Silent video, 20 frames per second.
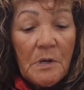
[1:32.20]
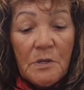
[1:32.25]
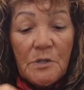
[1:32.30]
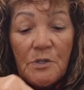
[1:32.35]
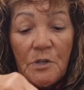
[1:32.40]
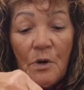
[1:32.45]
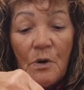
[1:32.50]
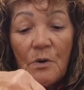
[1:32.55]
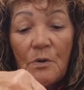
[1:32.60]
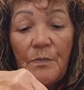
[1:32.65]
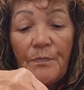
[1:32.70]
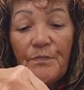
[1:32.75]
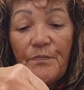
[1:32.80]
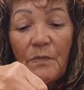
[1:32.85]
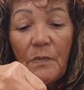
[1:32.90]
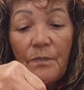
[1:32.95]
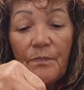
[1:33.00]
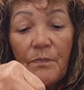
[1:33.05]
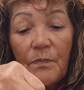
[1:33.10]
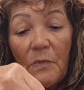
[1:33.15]
So
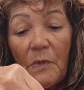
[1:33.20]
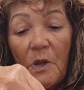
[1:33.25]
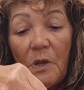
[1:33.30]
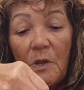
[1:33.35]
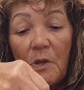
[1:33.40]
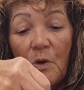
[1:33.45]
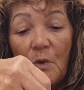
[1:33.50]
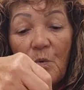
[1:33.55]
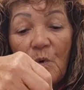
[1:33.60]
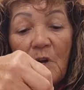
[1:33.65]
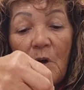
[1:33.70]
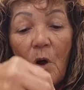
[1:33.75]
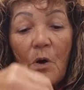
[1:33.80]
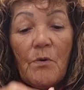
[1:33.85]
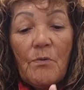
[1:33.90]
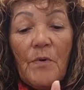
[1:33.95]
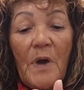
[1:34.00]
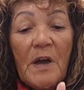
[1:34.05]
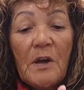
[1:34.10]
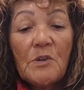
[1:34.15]
we go
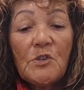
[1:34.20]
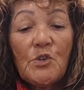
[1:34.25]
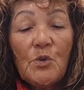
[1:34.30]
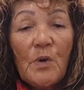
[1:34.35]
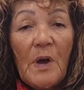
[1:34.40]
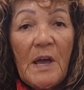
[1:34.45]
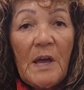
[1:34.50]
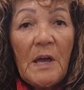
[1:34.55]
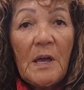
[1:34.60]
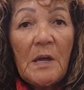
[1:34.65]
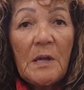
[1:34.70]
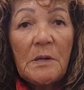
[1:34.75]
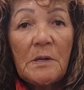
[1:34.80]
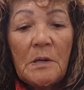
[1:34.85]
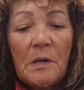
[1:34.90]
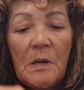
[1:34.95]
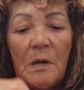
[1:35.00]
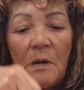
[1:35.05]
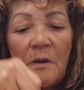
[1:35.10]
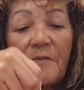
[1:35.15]
around your
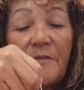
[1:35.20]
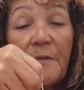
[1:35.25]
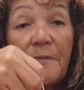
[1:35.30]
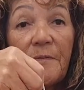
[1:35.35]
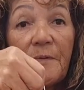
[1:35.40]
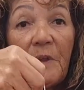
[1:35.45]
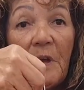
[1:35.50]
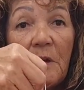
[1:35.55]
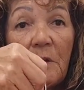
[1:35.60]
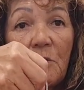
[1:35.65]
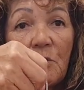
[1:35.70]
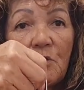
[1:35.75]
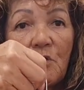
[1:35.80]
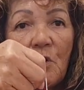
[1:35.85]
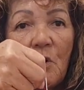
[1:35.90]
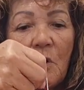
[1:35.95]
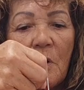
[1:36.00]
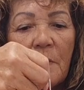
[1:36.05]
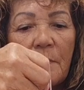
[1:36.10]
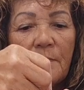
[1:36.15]
hand 15
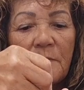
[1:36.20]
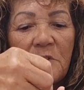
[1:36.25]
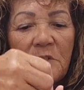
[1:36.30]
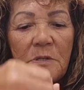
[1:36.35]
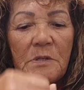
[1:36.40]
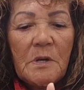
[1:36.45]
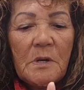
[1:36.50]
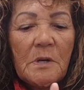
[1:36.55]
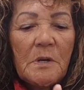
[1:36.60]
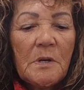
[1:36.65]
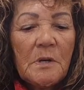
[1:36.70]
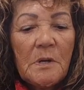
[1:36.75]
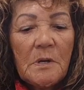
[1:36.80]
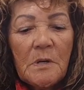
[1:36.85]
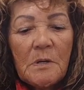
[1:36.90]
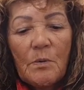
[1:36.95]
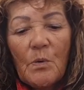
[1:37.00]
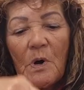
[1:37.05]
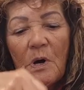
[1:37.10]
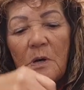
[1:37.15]
times.
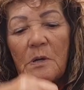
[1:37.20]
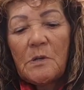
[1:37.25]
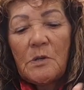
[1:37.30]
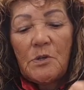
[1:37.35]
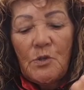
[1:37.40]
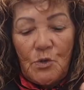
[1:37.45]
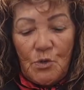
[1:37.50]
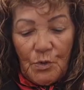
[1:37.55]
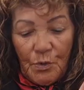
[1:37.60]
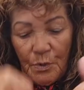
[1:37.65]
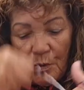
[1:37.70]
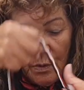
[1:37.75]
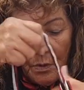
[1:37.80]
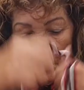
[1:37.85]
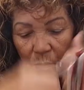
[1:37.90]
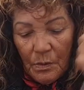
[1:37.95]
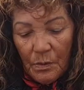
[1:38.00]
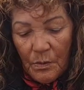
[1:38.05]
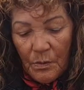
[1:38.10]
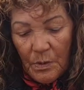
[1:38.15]
One, two,
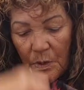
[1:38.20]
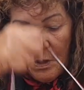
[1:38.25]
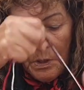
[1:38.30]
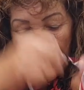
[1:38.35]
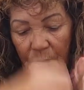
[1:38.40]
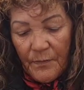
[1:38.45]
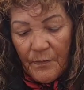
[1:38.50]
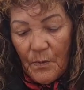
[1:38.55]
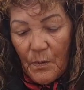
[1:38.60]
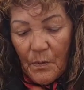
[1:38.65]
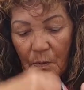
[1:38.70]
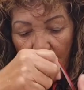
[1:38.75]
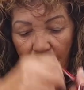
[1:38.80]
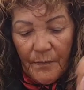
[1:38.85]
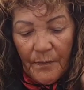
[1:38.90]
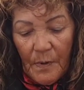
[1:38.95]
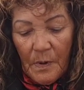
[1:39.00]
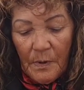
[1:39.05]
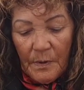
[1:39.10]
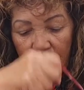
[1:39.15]
three, four,
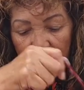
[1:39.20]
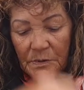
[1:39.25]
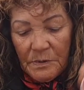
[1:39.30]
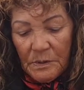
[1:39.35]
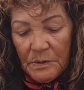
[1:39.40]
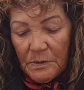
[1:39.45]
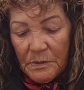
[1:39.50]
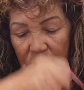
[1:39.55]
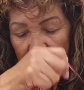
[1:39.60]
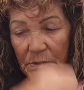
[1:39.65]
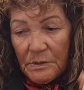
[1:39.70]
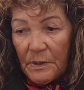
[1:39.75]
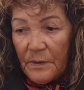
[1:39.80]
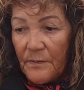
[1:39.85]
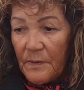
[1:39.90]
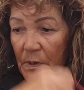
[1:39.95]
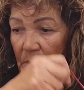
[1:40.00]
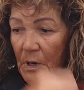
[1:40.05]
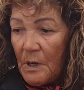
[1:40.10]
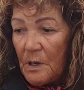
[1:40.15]
five, six,
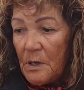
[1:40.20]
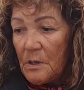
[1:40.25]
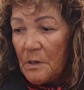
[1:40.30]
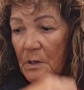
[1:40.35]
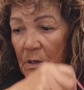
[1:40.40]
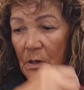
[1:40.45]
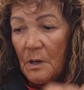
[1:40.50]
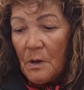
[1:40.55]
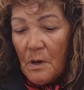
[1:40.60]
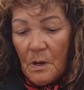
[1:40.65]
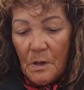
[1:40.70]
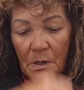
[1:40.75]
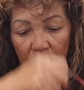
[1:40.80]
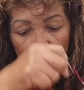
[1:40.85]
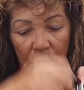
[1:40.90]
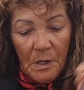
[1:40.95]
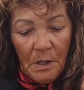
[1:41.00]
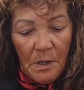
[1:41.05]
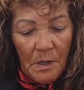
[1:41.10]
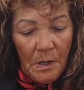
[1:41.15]
seven,
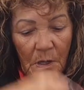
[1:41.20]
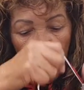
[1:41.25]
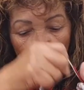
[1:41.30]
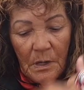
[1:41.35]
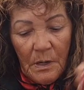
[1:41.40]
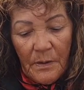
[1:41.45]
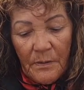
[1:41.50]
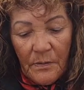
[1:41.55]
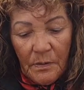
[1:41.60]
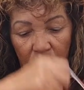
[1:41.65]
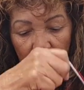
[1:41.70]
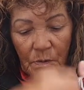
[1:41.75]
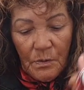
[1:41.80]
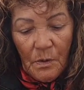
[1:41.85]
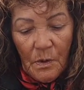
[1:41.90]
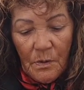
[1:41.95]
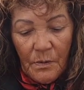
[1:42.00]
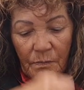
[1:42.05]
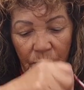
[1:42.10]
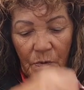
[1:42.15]
eight, nine, 11,
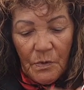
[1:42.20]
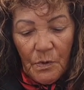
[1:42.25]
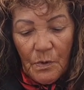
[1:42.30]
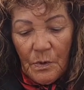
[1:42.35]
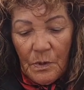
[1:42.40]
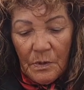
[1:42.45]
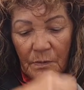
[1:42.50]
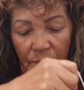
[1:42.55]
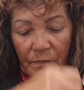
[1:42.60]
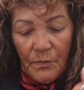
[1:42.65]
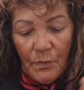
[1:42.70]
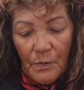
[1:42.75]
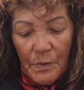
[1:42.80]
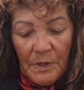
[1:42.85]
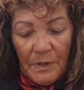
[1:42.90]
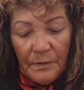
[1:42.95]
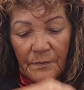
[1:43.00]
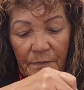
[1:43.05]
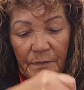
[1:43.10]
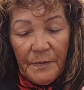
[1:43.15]
12, 13,
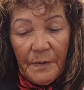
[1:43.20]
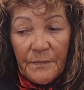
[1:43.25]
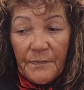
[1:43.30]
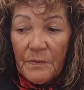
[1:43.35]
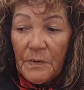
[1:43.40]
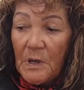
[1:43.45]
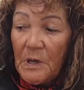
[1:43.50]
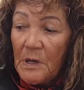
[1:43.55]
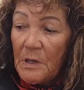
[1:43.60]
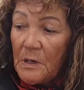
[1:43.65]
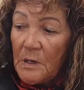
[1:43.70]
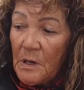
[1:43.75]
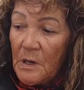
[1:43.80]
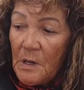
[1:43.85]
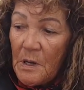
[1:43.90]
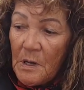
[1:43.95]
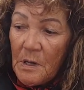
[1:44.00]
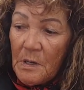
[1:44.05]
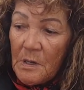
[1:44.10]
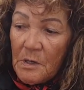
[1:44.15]
14, 15.
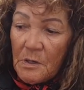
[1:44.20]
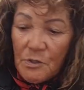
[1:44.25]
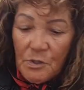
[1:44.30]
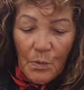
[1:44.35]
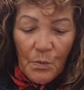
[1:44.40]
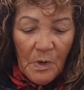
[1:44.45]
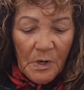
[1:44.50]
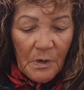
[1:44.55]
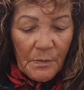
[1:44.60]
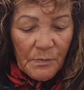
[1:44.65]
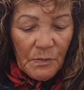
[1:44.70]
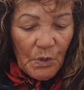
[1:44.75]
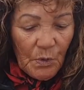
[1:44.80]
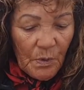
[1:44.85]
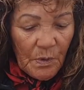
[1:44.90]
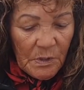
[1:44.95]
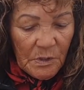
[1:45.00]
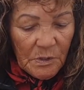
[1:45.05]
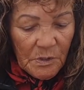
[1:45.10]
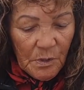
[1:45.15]
So what I'm
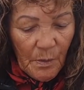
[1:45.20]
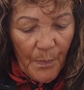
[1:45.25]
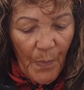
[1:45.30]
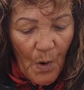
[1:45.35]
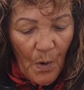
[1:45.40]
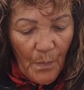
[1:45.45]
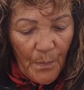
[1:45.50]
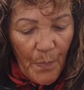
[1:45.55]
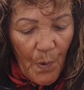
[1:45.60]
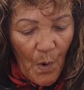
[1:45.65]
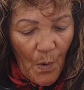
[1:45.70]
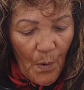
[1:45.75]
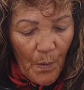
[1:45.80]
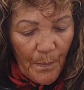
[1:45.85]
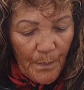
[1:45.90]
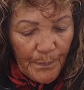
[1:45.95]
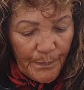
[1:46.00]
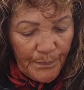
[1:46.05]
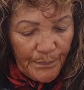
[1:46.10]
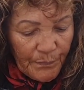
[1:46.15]
doing is the
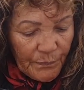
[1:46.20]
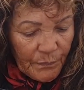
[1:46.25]
pom-pom.